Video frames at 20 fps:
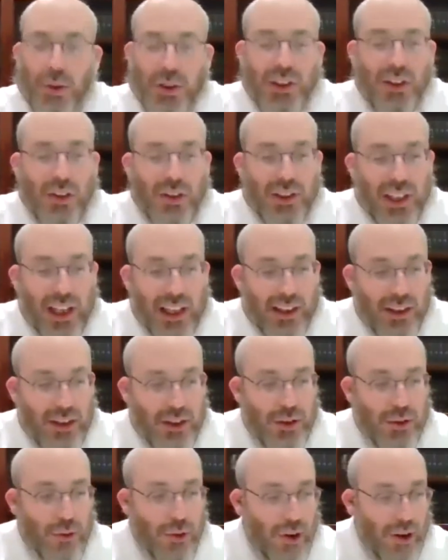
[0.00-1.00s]
was still standing
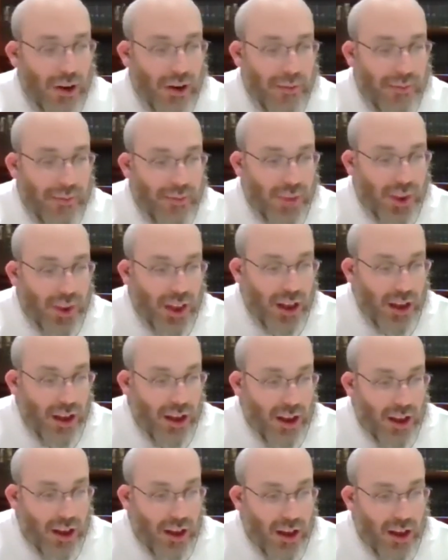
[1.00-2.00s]
strong.
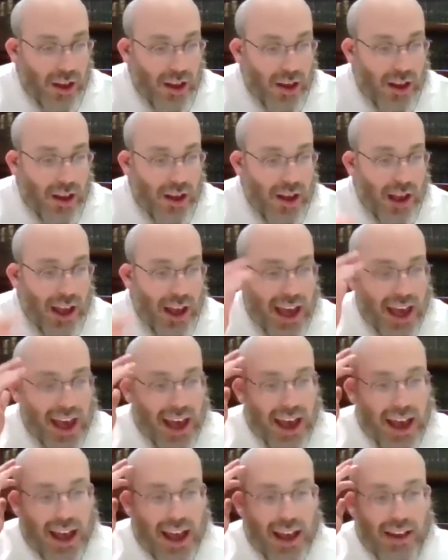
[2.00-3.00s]

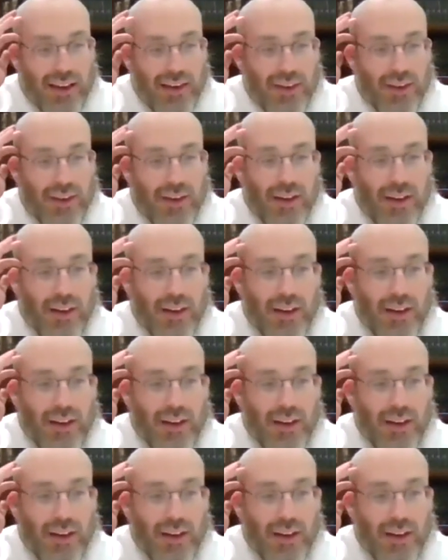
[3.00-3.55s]
And